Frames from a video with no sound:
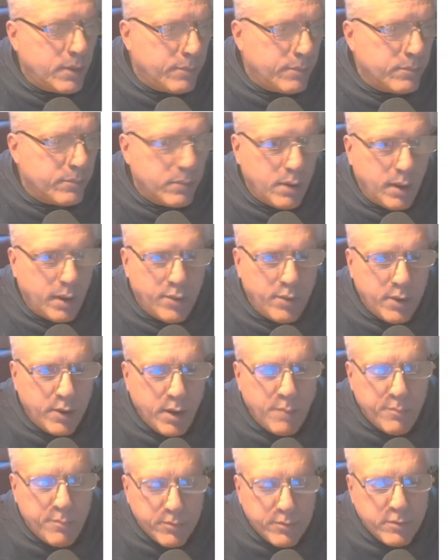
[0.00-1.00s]
I think
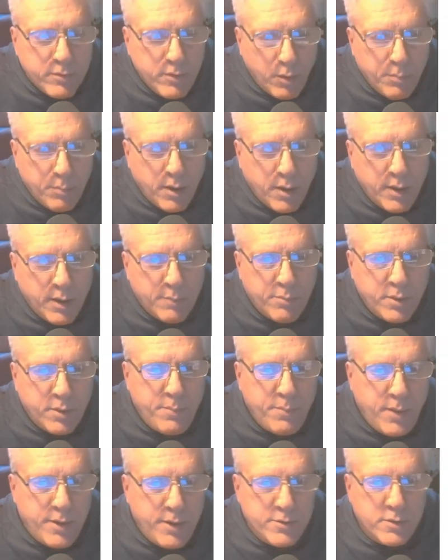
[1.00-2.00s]
I'm still playing pretty
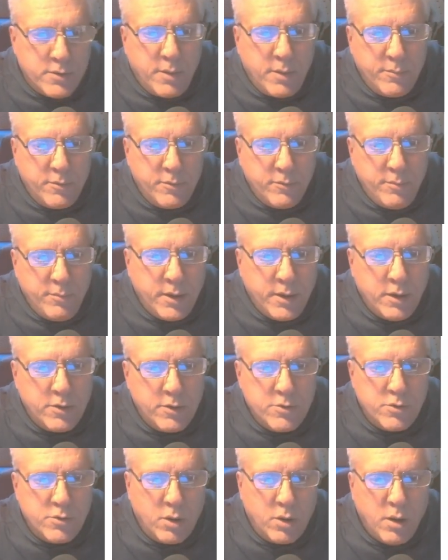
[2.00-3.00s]
patient. I'm just making
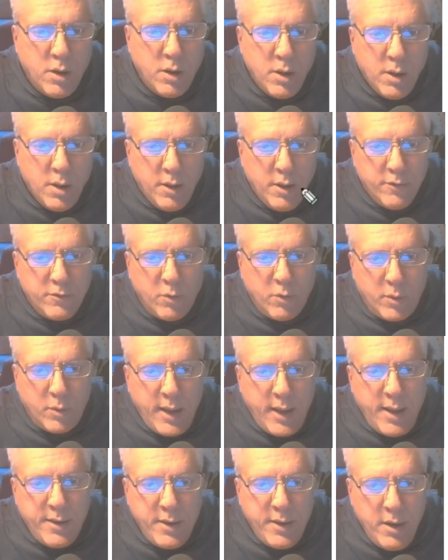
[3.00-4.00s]
sure. So
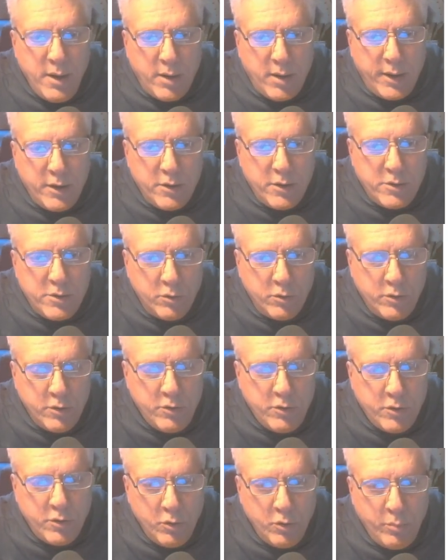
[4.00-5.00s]
again, here I could shoot the
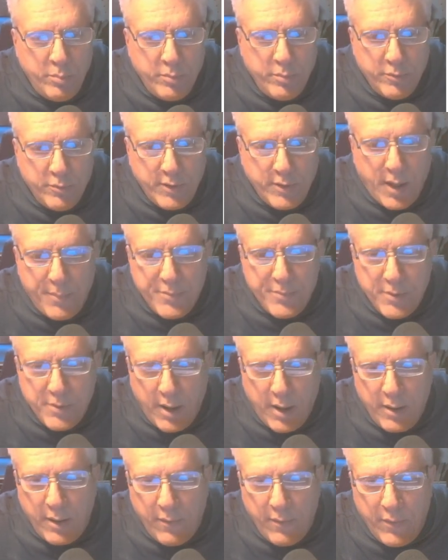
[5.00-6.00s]
2, stop
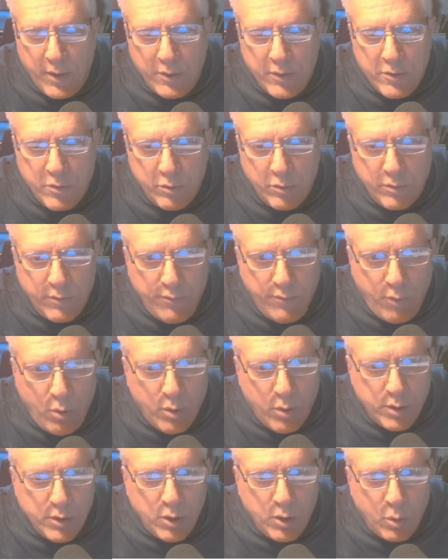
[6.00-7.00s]
shot, and then shoot the
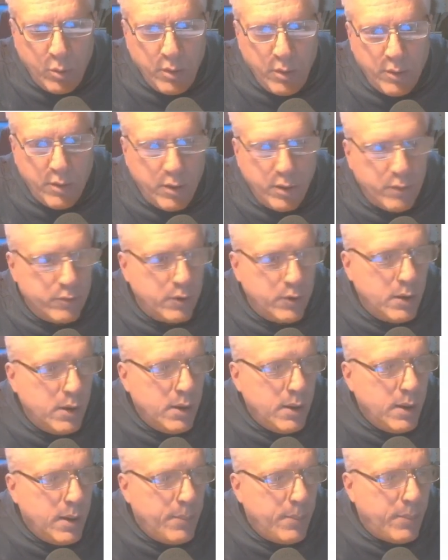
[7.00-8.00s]
4 and go into those.
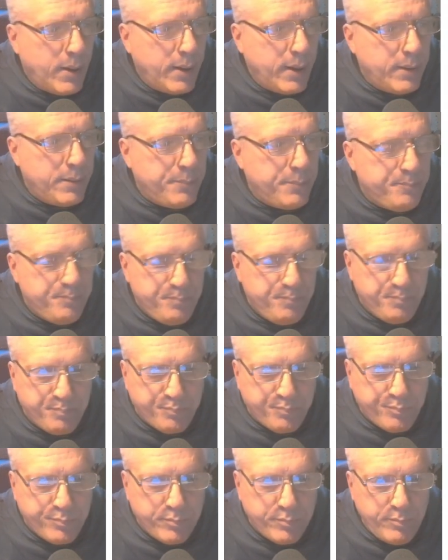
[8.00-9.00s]
But
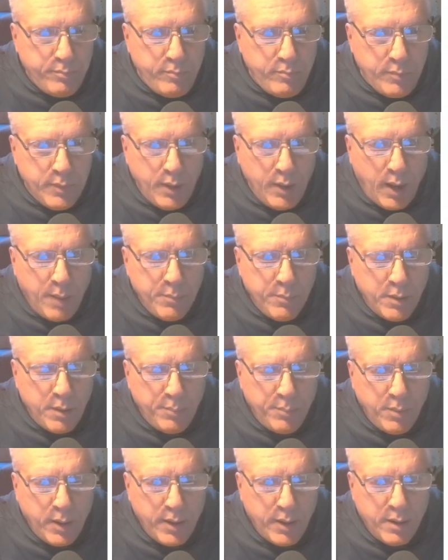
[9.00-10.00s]
I'm going
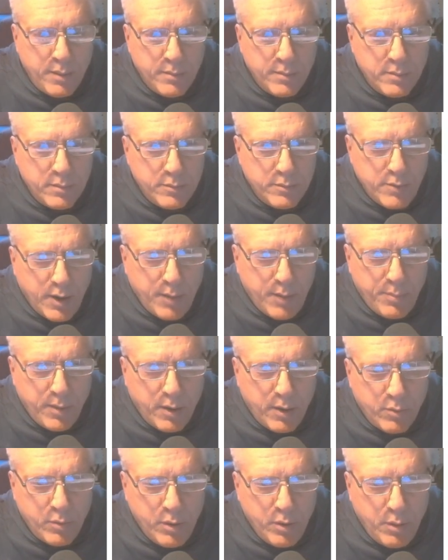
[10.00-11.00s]
to try to play
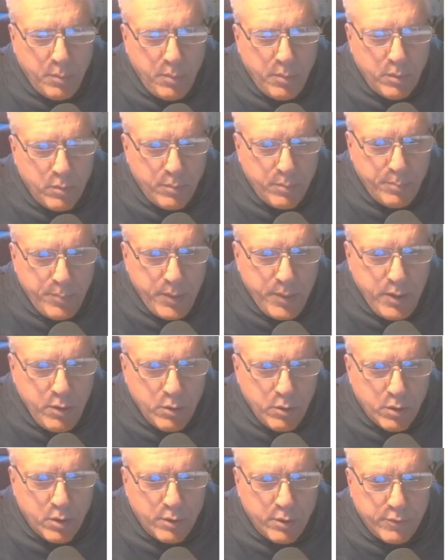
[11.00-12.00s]
a real
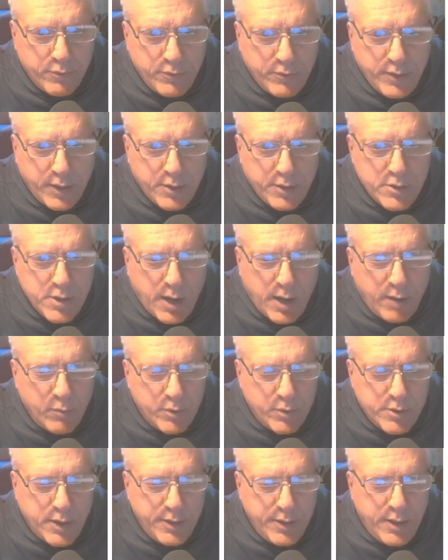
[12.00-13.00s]
pure stick shot,
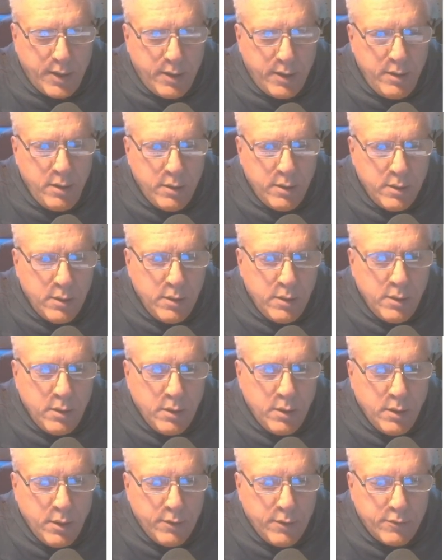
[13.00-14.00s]
which I did.
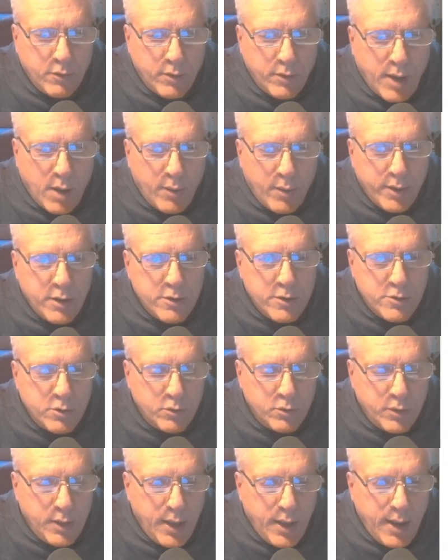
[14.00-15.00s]
So now I can shoot
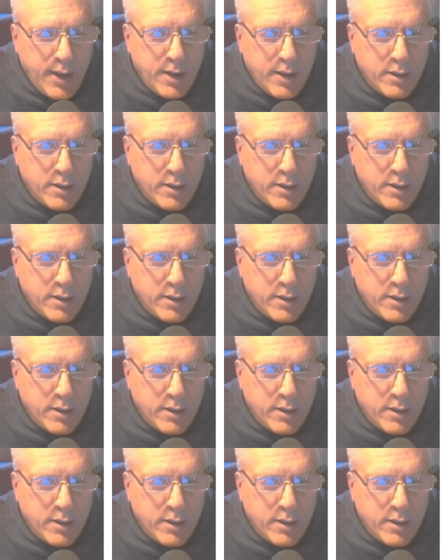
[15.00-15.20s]
the 8.